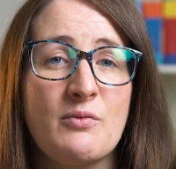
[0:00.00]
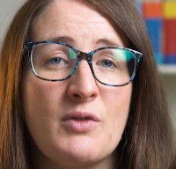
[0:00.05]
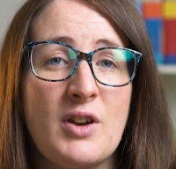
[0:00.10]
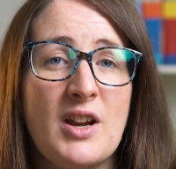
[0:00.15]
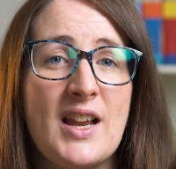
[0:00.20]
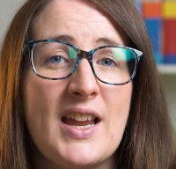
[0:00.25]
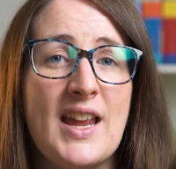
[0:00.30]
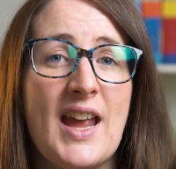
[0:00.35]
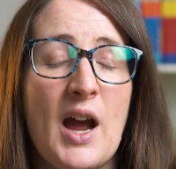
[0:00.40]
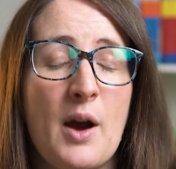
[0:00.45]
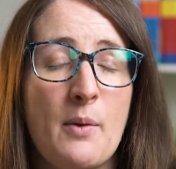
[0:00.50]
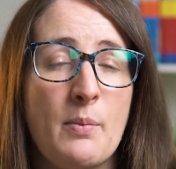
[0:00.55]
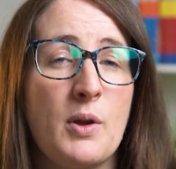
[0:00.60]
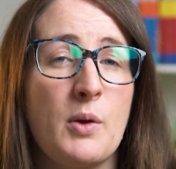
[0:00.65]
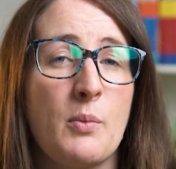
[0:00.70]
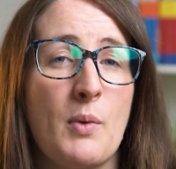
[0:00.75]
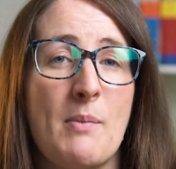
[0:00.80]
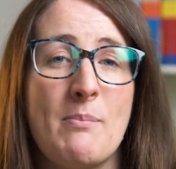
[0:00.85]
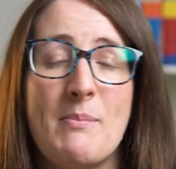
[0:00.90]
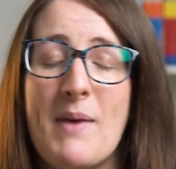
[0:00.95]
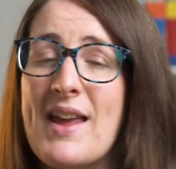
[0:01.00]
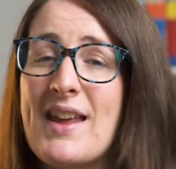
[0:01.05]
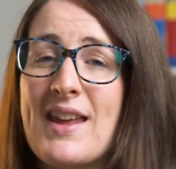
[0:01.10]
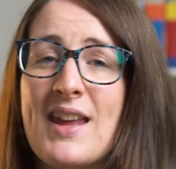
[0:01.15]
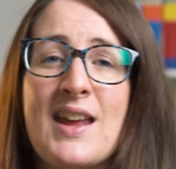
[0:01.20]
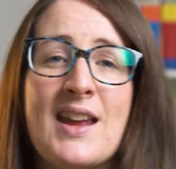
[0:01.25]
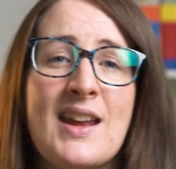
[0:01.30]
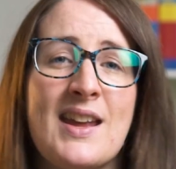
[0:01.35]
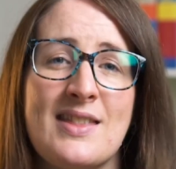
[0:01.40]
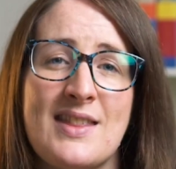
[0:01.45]
really help you when
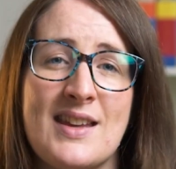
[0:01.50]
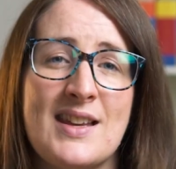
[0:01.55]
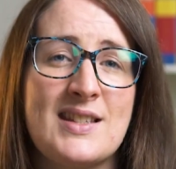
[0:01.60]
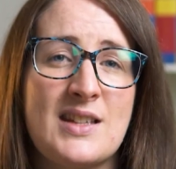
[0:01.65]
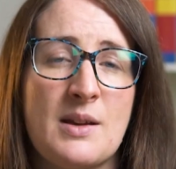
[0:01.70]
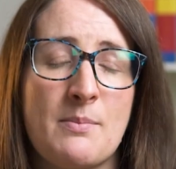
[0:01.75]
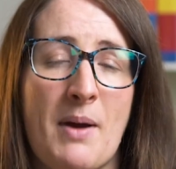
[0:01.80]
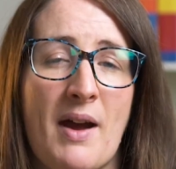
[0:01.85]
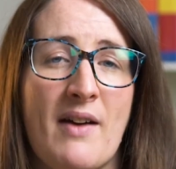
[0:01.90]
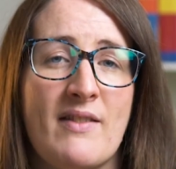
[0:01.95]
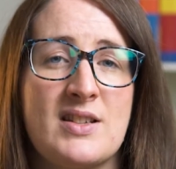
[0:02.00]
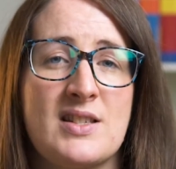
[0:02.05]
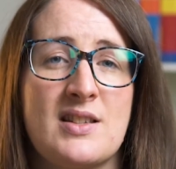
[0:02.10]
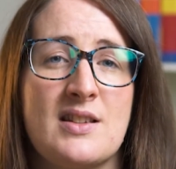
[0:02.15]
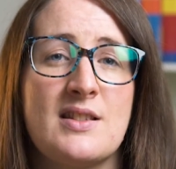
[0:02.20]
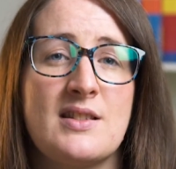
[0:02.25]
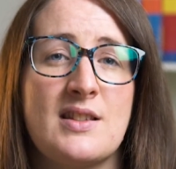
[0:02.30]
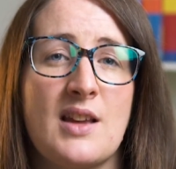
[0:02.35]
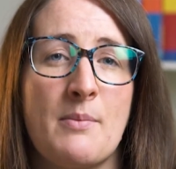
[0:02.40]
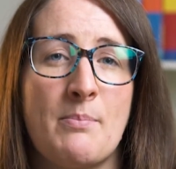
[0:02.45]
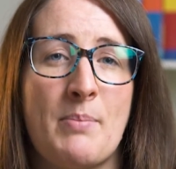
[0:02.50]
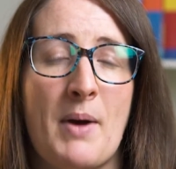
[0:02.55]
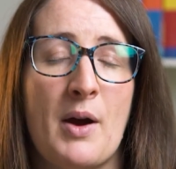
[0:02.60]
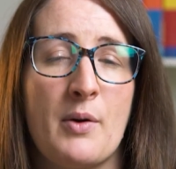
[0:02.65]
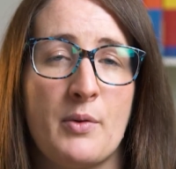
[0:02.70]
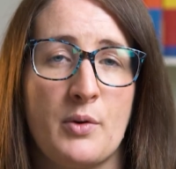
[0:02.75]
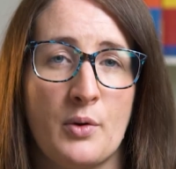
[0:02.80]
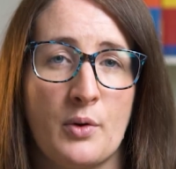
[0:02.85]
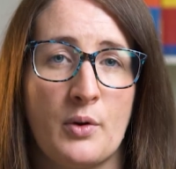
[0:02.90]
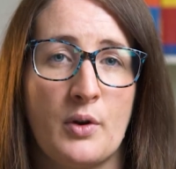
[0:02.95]
making these comparisons
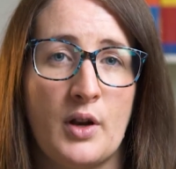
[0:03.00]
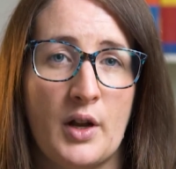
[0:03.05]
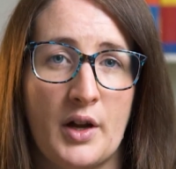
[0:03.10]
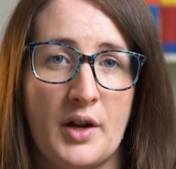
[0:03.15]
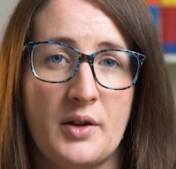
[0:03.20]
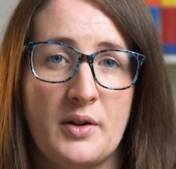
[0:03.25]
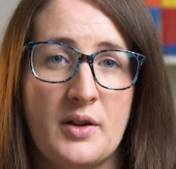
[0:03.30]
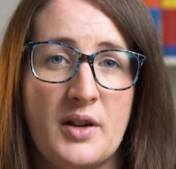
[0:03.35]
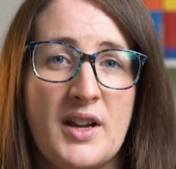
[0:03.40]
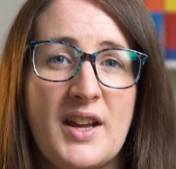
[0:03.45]
about your loan.